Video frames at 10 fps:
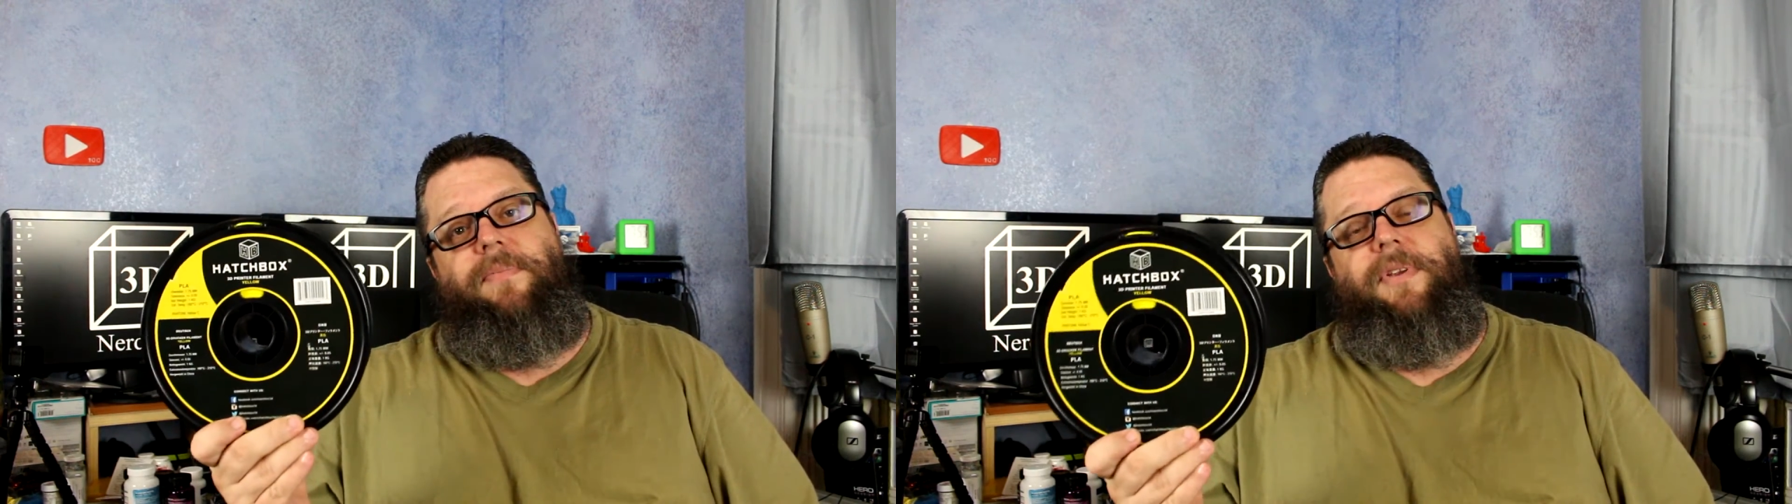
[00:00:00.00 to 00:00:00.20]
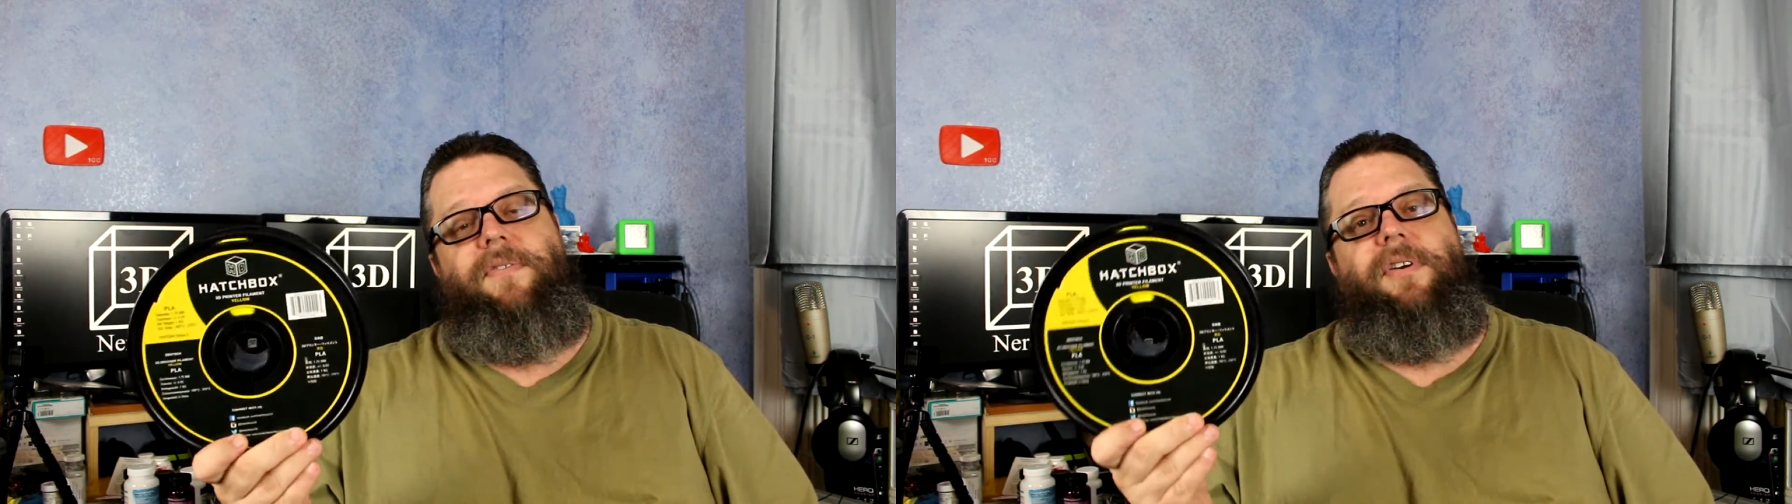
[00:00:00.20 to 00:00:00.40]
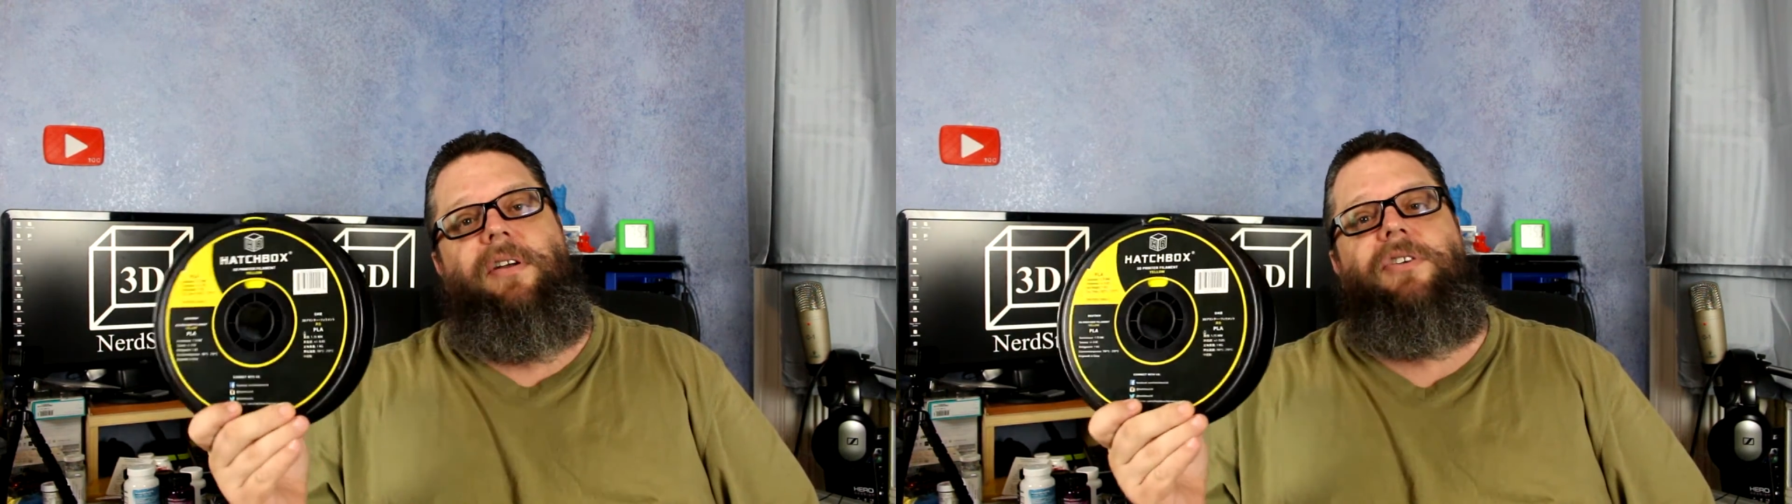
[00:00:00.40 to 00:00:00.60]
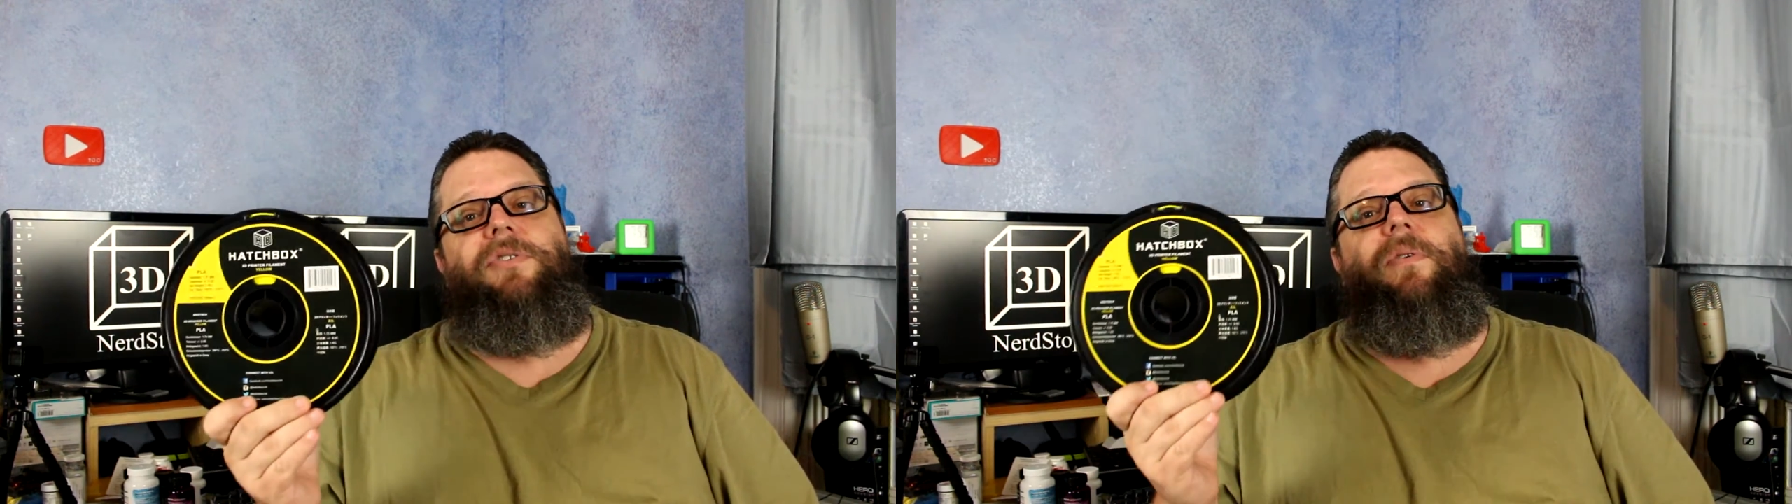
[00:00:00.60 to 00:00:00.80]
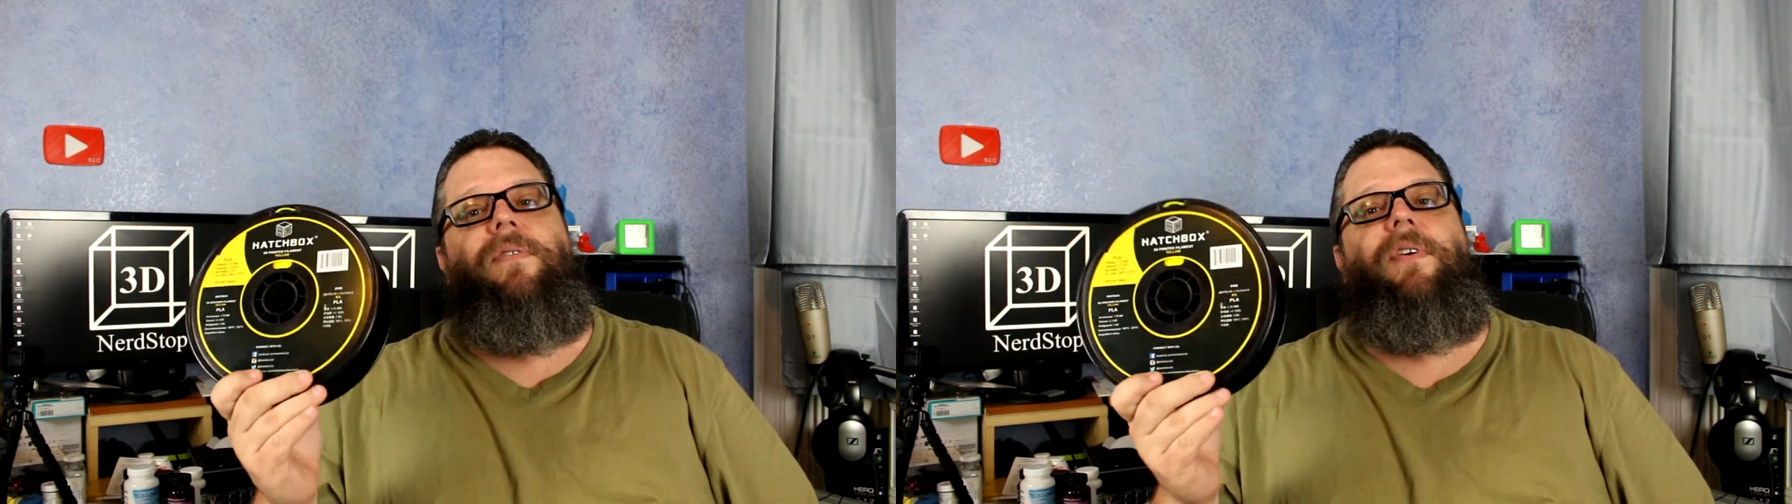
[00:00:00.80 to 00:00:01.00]
If you're going to
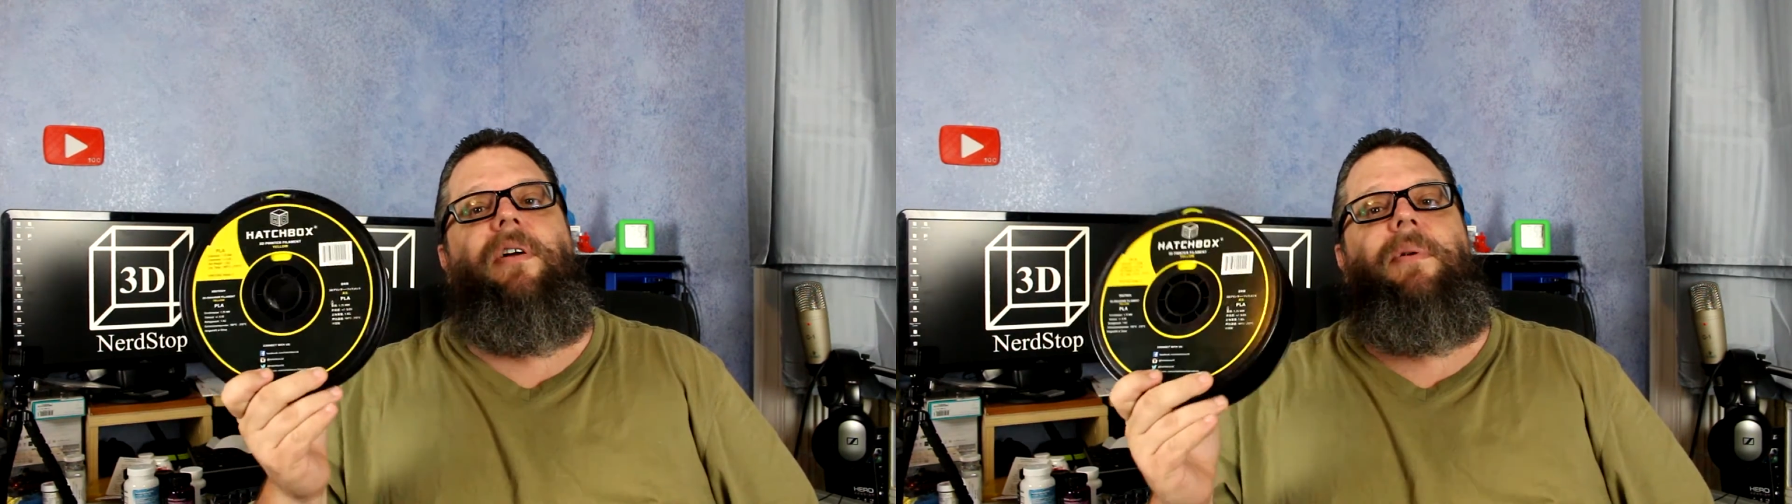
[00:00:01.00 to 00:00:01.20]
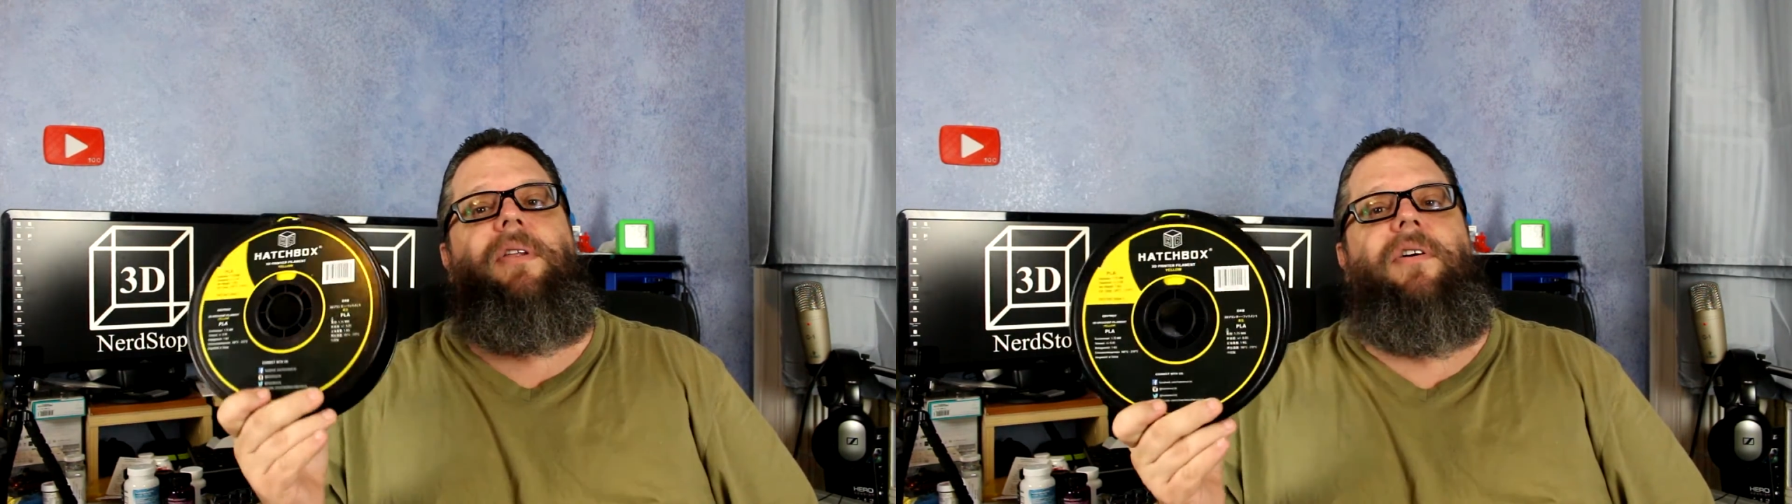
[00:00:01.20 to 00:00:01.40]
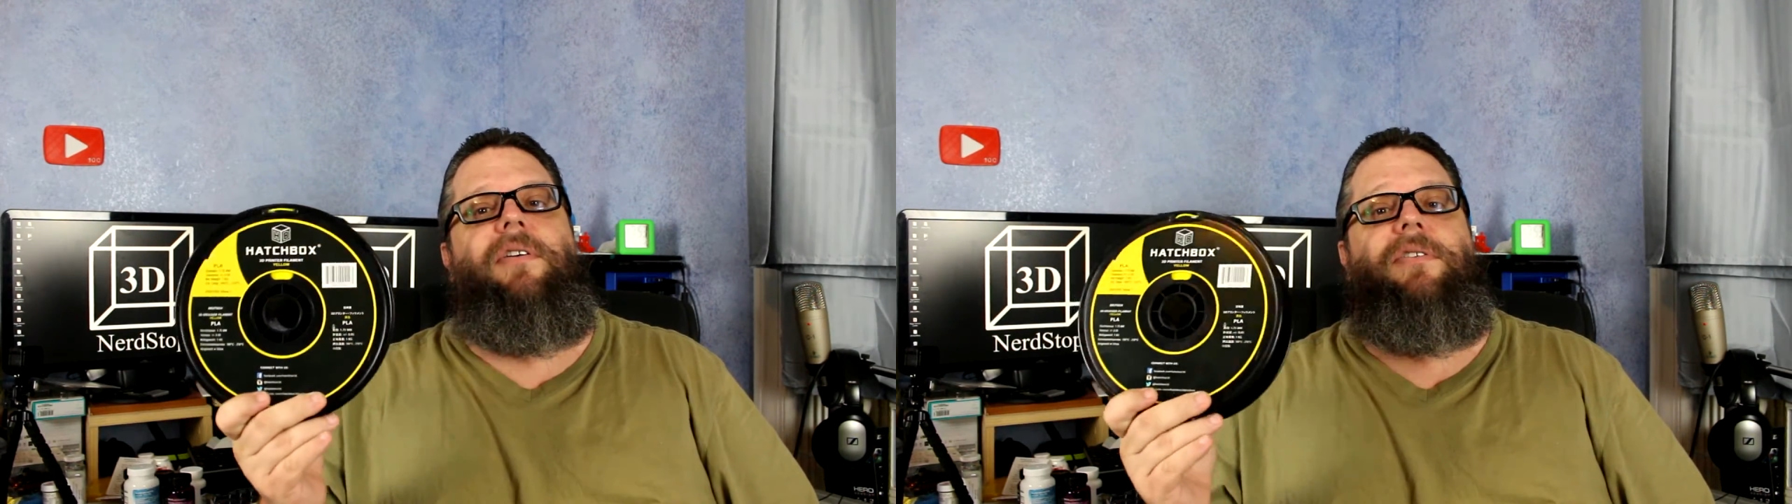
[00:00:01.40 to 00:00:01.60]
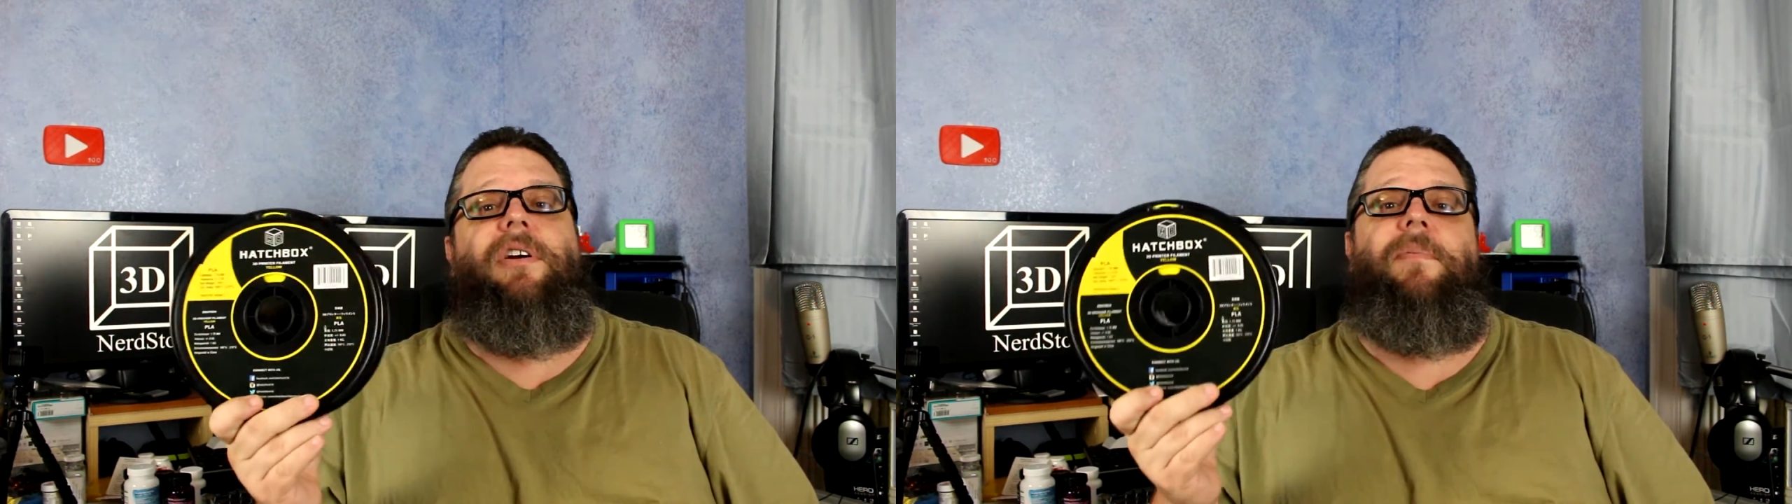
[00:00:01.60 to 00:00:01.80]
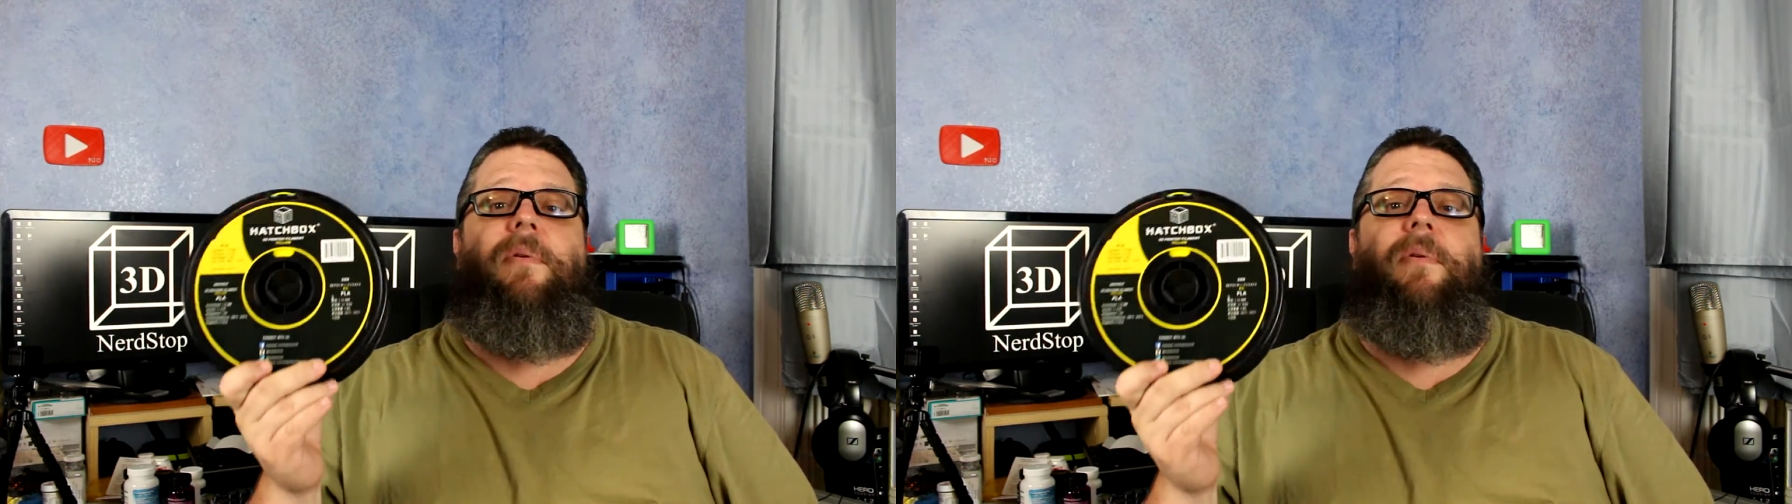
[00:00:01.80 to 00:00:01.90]
store filament long term,